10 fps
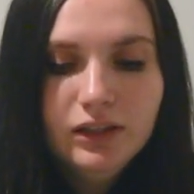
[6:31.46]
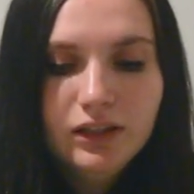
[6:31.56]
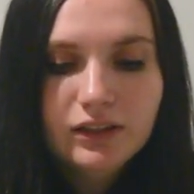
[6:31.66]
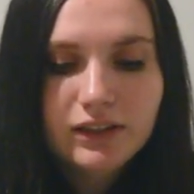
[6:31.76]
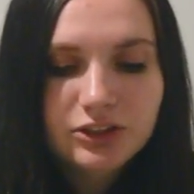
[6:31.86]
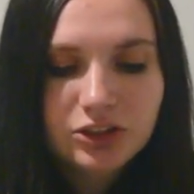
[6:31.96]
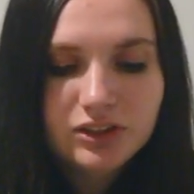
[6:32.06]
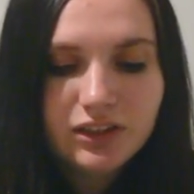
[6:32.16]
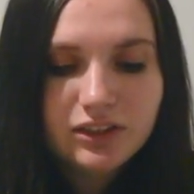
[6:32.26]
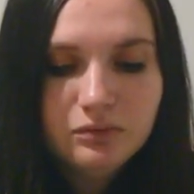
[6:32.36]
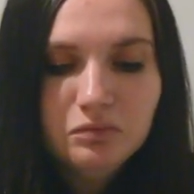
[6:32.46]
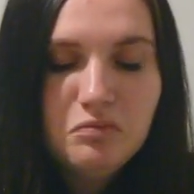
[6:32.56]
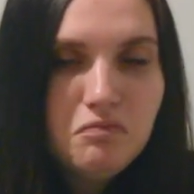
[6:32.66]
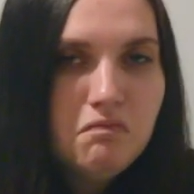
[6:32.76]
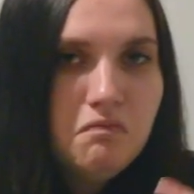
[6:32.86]
And that's just like
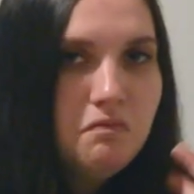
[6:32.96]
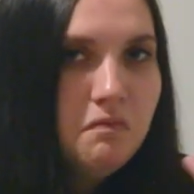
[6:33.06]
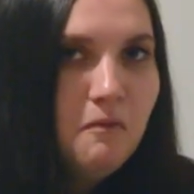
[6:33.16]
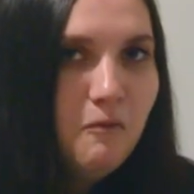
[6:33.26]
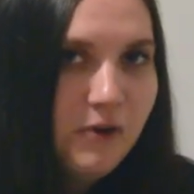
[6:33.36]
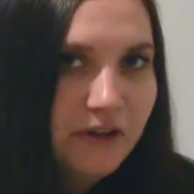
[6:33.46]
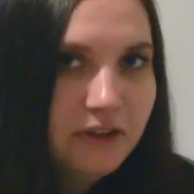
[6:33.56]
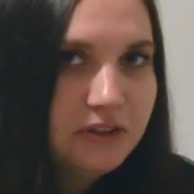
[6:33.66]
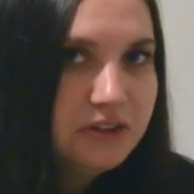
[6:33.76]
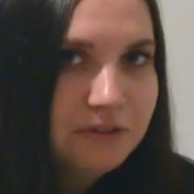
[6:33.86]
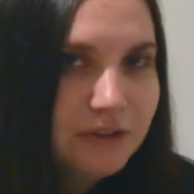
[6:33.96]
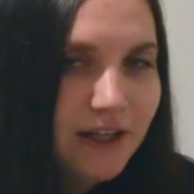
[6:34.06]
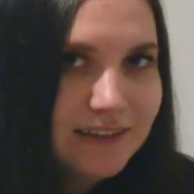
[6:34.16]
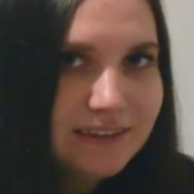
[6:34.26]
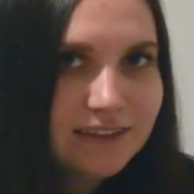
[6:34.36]
one or two
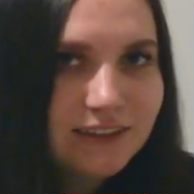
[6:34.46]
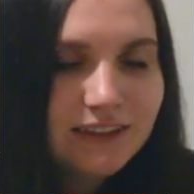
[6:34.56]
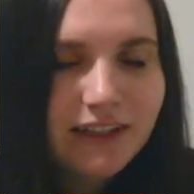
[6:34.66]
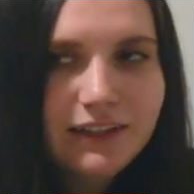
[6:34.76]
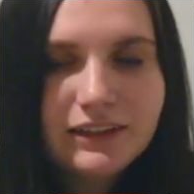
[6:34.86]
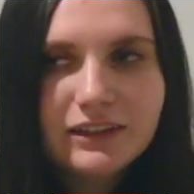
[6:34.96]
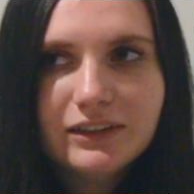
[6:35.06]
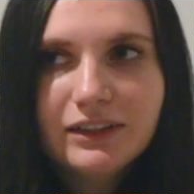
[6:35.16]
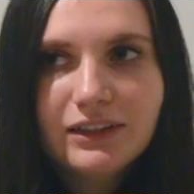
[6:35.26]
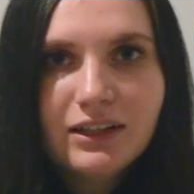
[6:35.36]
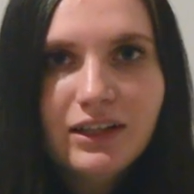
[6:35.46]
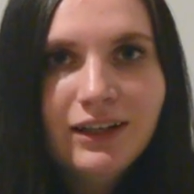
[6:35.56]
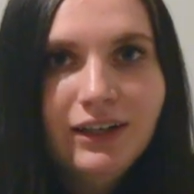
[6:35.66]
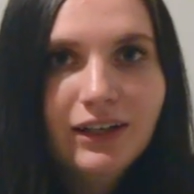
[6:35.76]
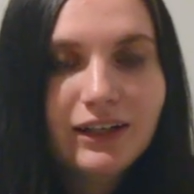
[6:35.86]
classes of psych.
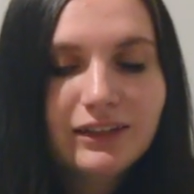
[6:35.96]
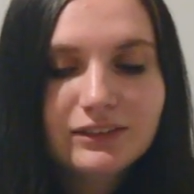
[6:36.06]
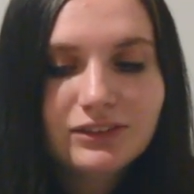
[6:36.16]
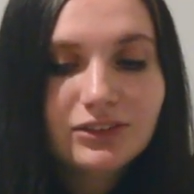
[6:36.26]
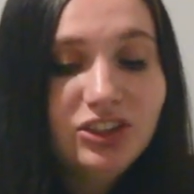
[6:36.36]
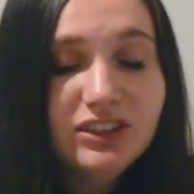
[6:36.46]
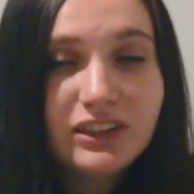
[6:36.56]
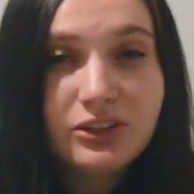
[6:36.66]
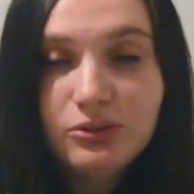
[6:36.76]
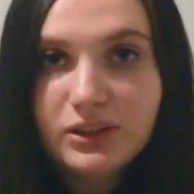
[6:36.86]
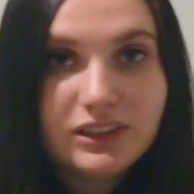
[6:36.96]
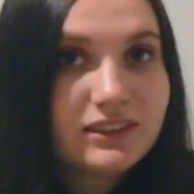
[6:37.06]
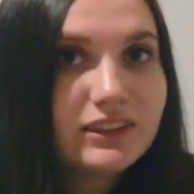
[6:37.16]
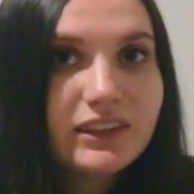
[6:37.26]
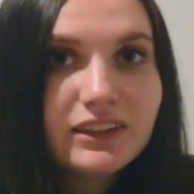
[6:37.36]
And she's like, you could
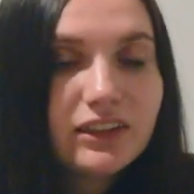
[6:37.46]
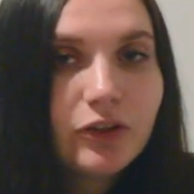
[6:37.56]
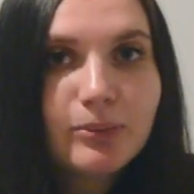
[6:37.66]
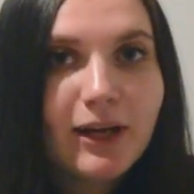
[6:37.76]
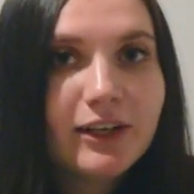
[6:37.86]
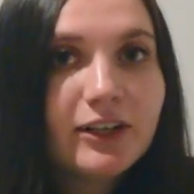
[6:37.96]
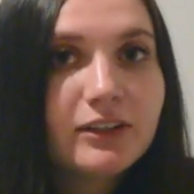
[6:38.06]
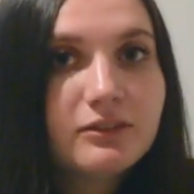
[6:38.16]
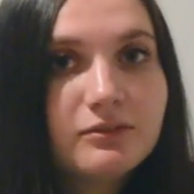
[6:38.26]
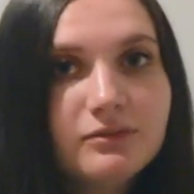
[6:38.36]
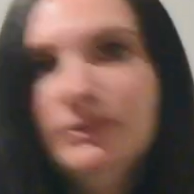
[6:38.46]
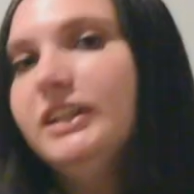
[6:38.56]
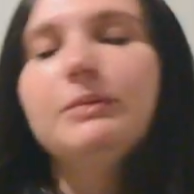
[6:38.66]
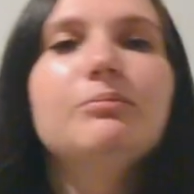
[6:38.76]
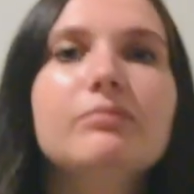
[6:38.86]
easily get another minor
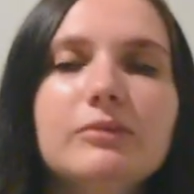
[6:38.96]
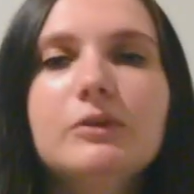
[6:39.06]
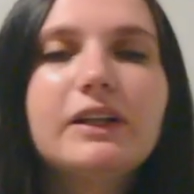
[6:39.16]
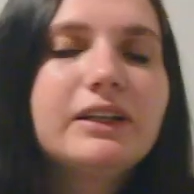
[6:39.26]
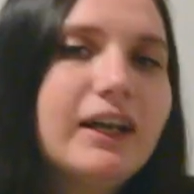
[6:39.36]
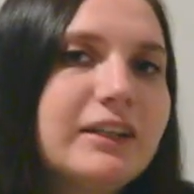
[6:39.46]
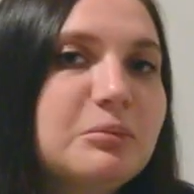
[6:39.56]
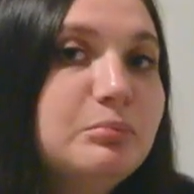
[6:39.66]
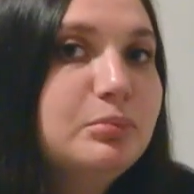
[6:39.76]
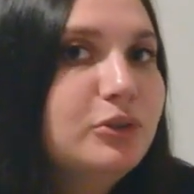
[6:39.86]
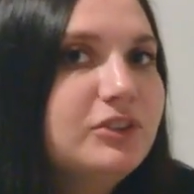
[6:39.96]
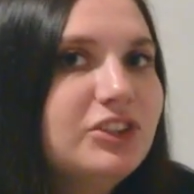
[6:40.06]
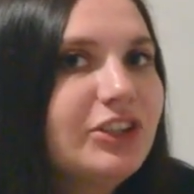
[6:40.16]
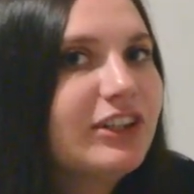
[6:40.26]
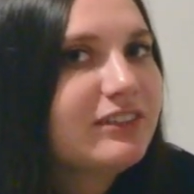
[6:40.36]
and would like kind of
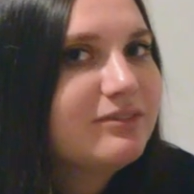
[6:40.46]
boost your,